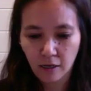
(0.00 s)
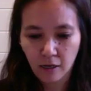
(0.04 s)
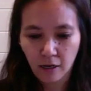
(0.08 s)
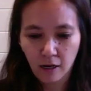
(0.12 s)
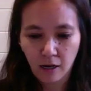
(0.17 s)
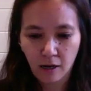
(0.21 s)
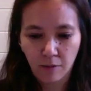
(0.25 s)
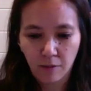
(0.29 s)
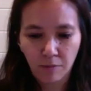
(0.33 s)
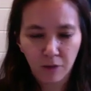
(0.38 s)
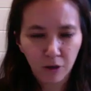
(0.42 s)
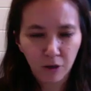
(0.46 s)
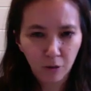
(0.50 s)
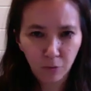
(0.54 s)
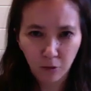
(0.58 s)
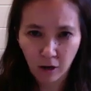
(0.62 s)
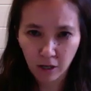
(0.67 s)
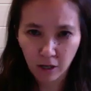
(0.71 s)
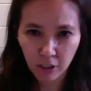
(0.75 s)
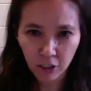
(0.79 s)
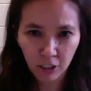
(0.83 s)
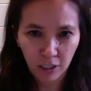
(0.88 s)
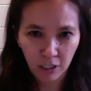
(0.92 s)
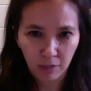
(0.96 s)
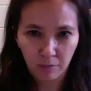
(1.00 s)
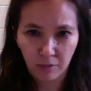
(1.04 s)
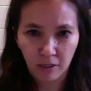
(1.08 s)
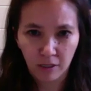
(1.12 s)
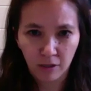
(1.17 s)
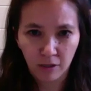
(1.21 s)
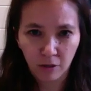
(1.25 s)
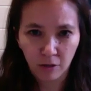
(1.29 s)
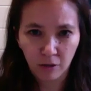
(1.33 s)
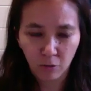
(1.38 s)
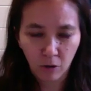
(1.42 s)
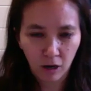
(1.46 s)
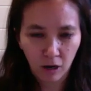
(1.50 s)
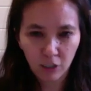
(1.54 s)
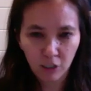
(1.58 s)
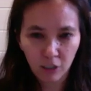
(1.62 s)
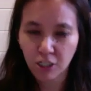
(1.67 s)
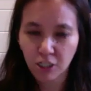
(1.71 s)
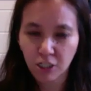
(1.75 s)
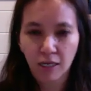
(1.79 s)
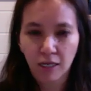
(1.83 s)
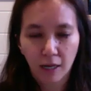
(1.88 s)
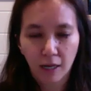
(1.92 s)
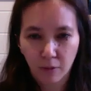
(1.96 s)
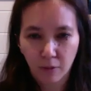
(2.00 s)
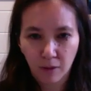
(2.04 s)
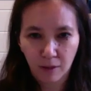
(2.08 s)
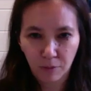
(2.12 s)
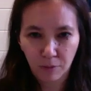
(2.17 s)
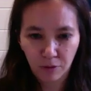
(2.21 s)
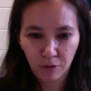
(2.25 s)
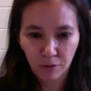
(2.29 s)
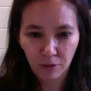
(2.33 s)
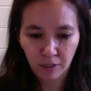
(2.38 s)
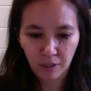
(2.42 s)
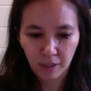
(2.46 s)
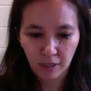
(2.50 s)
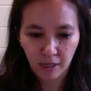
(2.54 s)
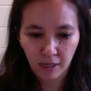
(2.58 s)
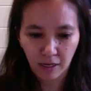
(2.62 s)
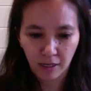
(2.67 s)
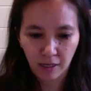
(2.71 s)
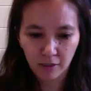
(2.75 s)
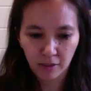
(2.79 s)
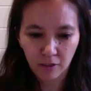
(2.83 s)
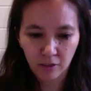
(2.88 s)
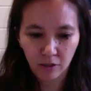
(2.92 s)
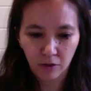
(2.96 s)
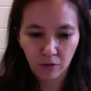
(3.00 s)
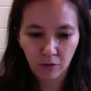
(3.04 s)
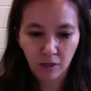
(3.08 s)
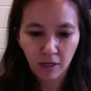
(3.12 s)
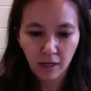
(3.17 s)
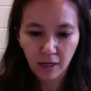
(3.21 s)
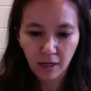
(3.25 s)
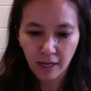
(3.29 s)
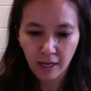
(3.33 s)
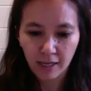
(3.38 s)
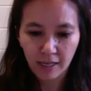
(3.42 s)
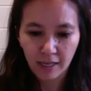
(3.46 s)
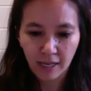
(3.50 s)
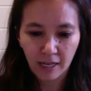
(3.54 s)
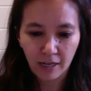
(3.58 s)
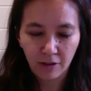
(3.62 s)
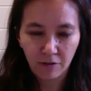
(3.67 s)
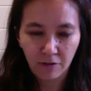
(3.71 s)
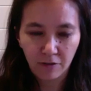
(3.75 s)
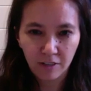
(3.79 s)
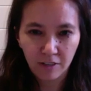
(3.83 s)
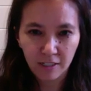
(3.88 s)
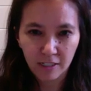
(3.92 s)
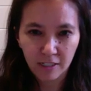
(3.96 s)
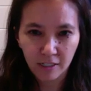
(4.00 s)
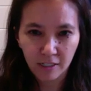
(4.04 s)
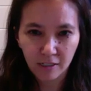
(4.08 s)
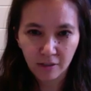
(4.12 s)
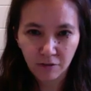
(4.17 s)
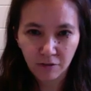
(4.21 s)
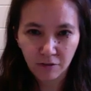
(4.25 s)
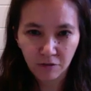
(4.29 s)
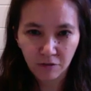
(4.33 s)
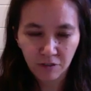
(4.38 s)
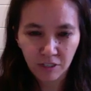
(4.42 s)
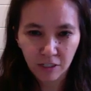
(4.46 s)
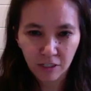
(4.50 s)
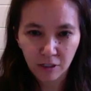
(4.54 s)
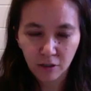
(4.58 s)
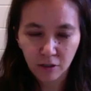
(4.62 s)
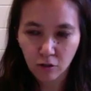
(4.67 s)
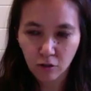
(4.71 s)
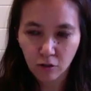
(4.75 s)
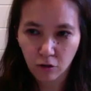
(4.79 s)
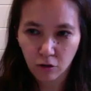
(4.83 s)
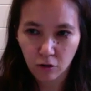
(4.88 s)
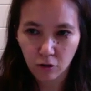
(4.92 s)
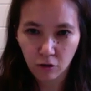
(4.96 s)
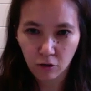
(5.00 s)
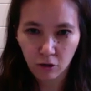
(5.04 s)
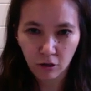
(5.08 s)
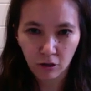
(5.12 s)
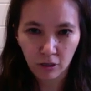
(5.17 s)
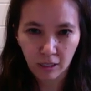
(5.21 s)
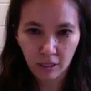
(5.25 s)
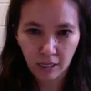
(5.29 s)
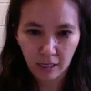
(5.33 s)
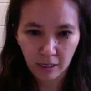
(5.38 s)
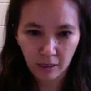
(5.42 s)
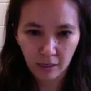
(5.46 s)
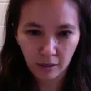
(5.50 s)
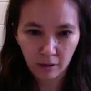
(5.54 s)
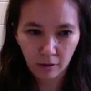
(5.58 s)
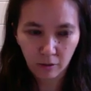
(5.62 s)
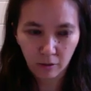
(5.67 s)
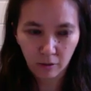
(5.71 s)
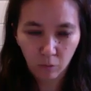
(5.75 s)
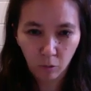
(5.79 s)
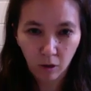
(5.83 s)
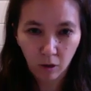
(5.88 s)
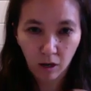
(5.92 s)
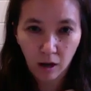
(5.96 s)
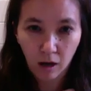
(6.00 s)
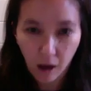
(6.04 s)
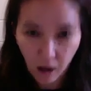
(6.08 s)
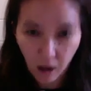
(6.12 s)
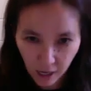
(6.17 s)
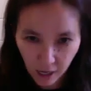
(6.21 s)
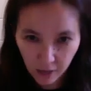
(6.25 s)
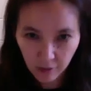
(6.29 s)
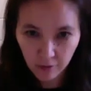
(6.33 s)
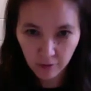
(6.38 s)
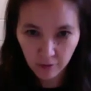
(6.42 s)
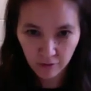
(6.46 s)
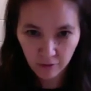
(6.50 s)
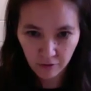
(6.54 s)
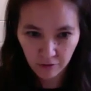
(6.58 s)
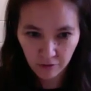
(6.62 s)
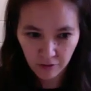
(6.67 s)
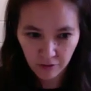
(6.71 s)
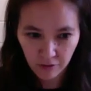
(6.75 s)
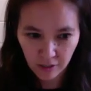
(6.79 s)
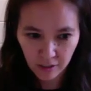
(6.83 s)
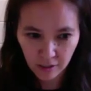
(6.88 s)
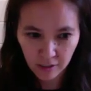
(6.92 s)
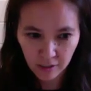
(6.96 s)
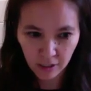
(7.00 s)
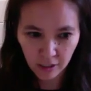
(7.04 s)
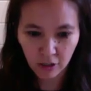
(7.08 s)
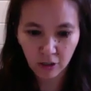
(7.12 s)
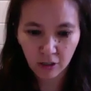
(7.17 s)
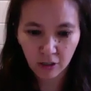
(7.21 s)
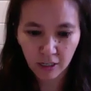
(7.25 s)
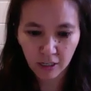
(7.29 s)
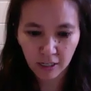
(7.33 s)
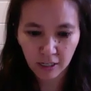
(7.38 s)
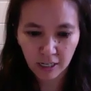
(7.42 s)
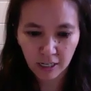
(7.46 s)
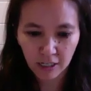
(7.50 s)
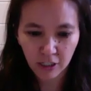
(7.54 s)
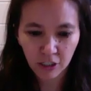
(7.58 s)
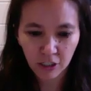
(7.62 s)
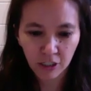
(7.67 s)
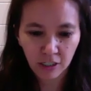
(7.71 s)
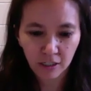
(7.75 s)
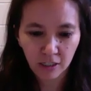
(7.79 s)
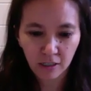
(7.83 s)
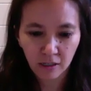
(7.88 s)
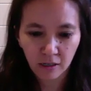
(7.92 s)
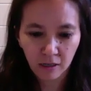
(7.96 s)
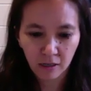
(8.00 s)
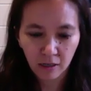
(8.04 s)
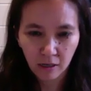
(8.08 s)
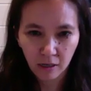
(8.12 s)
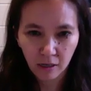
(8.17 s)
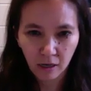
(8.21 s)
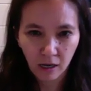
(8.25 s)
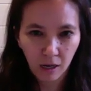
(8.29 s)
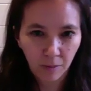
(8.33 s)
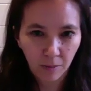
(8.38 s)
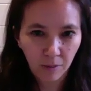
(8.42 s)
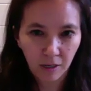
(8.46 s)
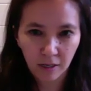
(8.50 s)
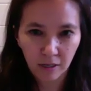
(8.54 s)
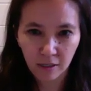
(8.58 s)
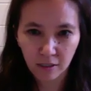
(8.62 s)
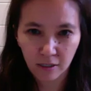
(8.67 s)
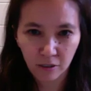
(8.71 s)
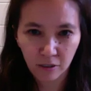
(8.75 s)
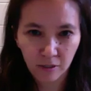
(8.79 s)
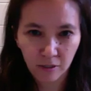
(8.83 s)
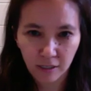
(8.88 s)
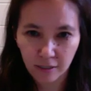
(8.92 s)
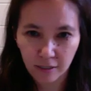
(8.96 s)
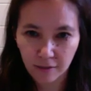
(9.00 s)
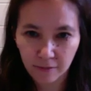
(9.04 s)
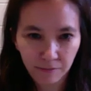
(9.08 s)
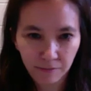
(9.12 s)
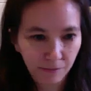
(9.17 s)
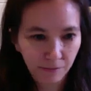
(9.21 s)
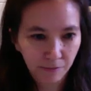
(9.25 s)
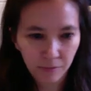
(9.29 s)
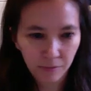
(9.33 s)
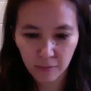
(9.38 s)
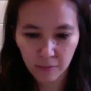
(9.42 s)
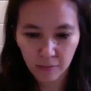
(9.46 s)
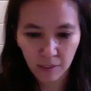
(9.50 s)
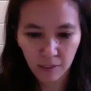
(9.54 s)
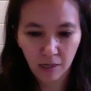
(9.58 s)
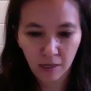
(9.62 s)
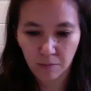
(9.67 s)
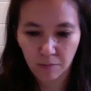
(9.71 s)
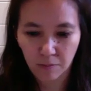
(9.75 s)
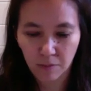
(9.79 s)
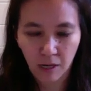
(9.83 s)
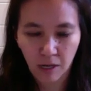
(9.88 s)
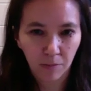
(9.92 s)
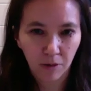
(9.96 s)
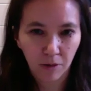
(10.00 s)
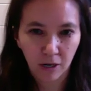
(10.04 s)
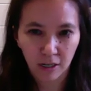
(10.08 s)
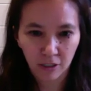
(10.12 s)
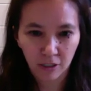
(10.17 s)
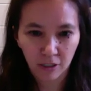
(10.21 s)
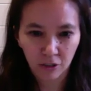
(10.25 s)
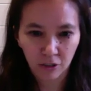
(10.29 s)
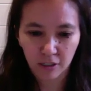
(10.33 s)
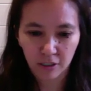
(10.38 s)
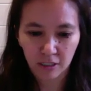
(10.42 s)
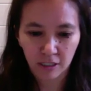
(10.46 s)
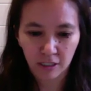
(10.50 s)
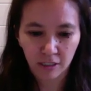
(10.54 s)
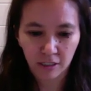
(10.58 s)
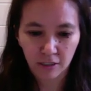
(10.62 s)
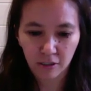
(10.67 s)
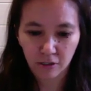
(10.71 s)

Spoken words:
They're watching me, they're watching how I'm doing that. So again, if it doesn't feel or look like what I feel is a good connection, I'm not into it. I'm not interested.